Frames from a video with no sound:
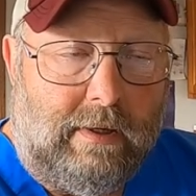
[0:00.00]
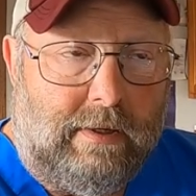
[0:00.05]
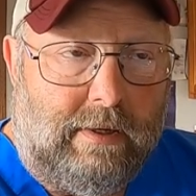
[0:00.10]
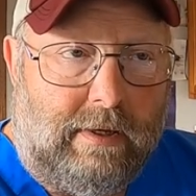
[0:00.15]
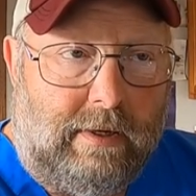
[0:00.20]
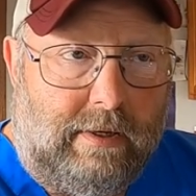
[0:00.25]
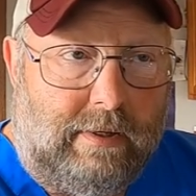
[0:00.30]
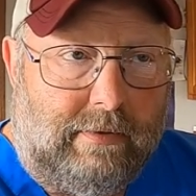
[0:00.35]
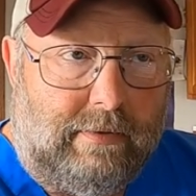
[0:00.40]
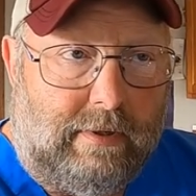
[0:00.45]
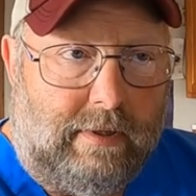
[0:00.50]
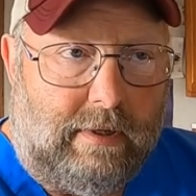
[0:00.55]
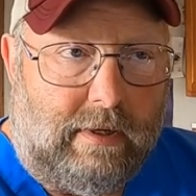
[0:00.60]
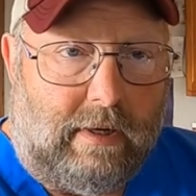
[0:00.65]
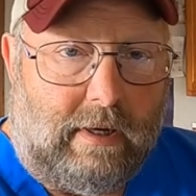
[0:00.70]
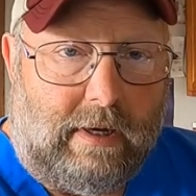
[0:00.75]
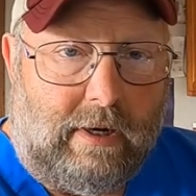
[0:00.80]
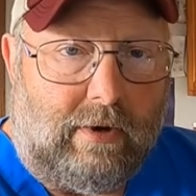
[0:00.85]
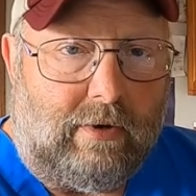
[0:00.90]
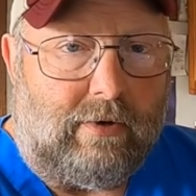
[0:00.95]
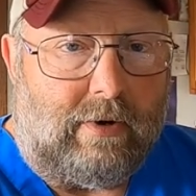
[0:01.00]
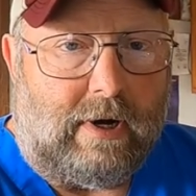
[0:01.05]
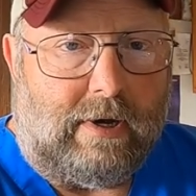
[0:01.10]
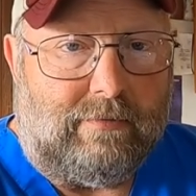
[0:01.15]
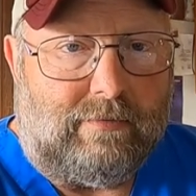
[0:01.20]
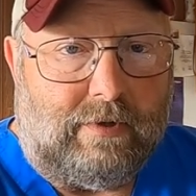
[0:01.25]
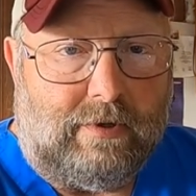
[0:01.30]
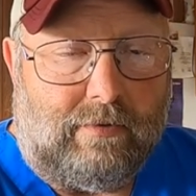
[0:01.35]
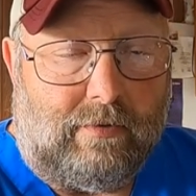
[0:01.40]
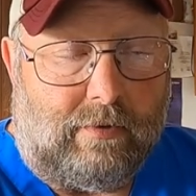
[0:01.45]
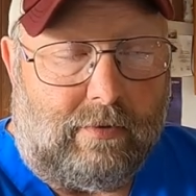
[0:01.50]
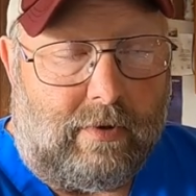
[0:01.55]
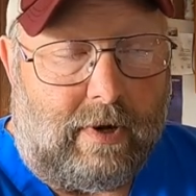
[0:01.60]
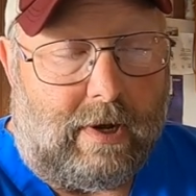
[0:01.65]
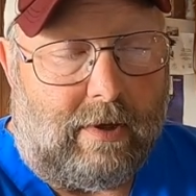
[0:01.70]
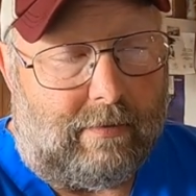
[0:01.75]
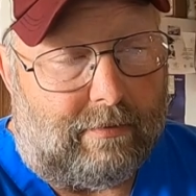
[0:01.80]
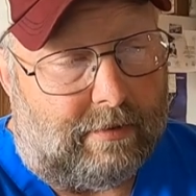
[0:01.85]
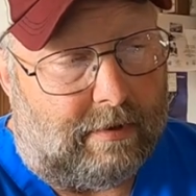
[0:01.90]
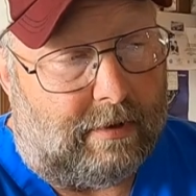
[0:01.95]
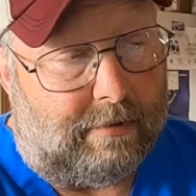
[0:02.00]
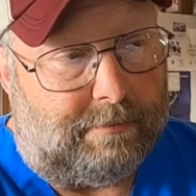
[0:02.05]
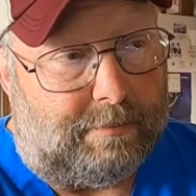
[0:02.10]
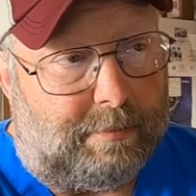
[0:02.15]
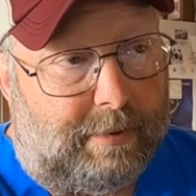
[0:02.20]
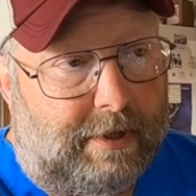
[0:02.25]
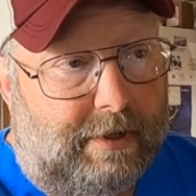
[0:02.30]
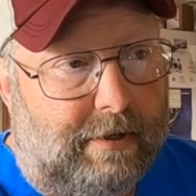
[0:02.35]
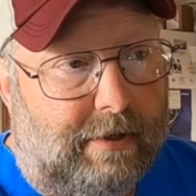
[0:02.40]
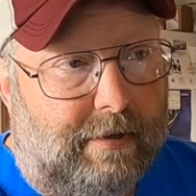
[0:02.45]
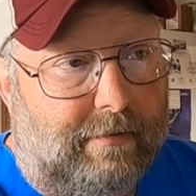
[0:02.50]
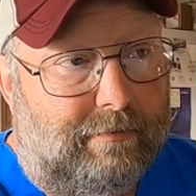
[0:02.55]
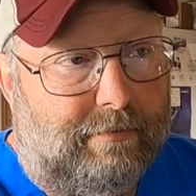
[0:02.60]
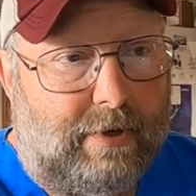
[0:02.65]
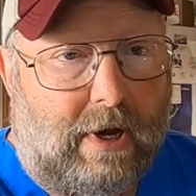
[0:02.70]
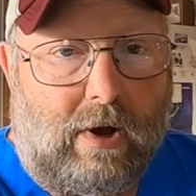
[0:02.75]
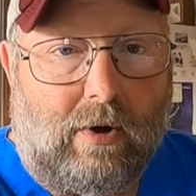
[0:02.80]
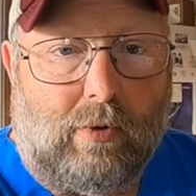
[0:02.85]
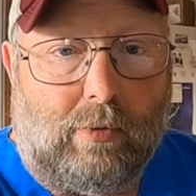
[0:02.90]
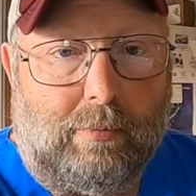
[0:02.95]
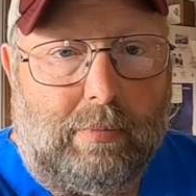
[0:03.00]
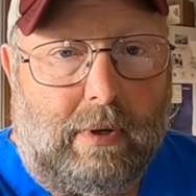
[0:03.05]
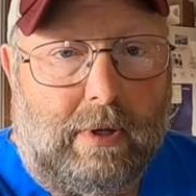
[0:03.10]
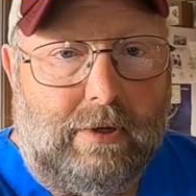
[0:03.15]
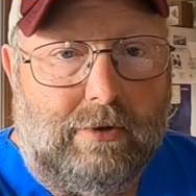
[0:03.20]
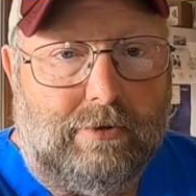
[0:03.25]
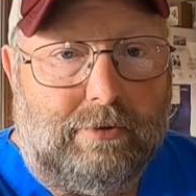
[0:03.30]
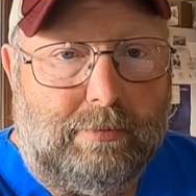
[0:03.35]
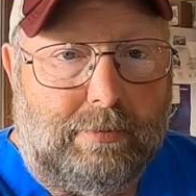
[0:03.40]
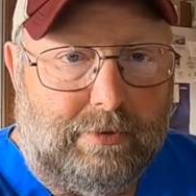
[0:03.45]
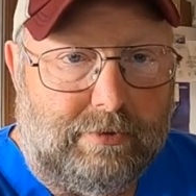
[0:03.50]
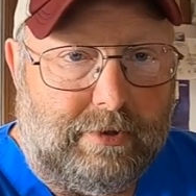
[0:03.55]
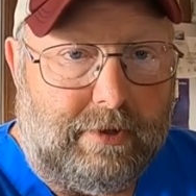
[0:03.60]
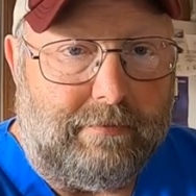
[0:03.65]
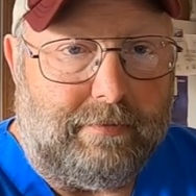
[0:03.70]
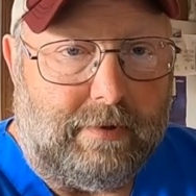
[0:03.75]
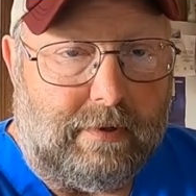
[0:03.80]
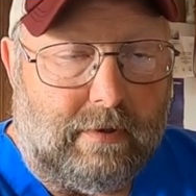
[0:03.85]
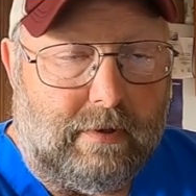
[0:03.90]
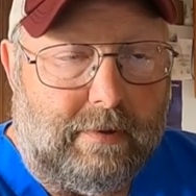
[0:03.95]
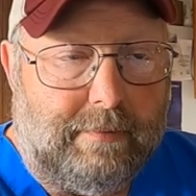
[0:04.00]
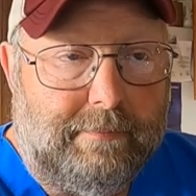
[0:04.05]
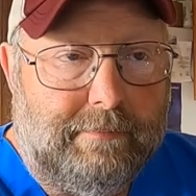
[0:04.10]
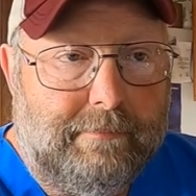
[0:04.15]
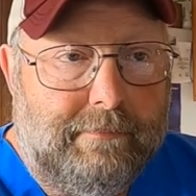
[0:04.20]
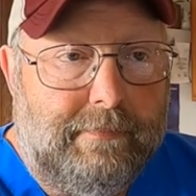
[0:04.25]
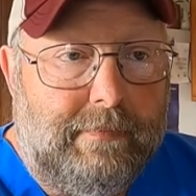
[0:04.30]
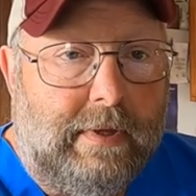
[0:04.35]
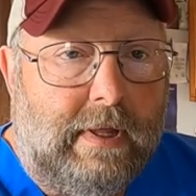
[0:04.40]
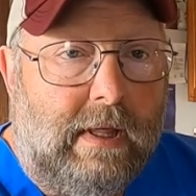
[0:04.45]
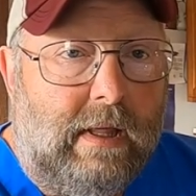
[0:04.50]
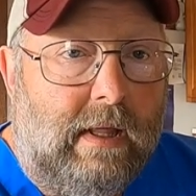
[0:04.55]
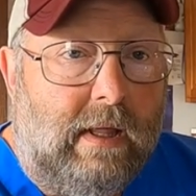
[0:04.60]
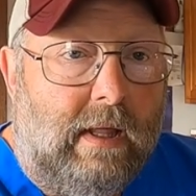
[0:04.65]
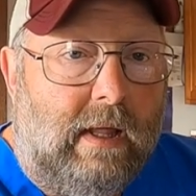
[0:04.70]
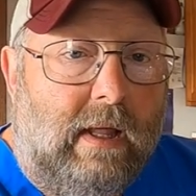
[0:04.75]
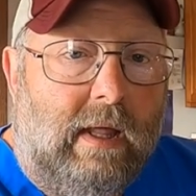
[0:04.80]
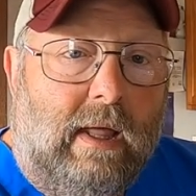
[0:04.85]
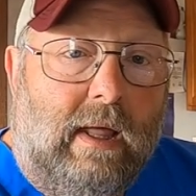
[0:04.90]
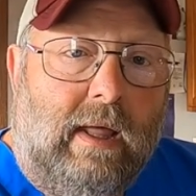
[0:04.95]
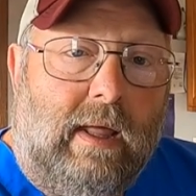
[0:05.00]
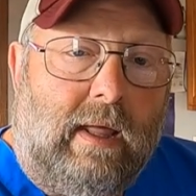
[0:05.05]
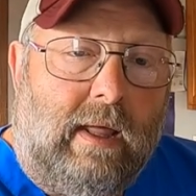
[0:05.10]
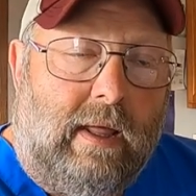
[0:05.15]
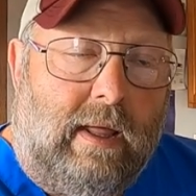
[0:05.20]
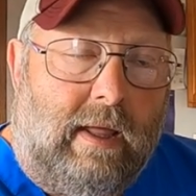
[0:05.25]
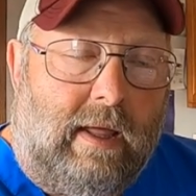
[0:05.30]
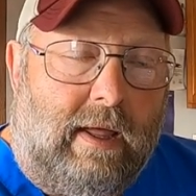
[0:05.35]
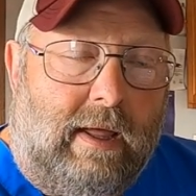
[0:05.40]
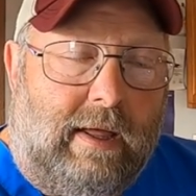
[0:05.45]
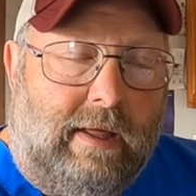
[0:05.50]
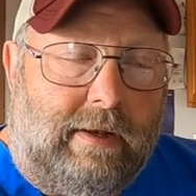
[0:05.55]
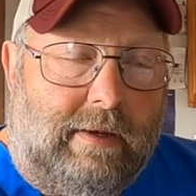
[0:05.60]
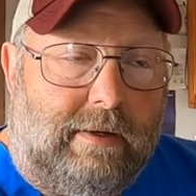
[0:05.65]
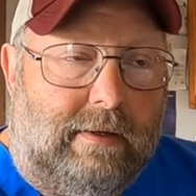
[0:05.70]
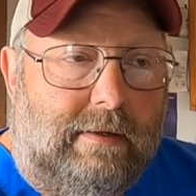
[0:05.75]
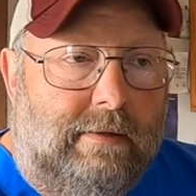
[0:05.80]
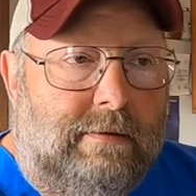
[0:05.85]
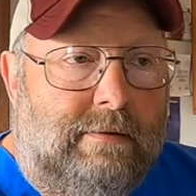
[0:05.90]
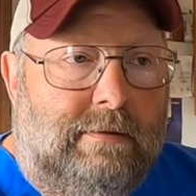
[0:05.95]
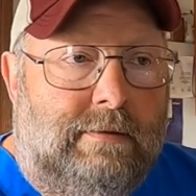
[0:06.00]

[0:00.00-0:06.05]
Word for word: getting the uh, aircraft into the ground. I'm speaking of gyroplanes specifically. And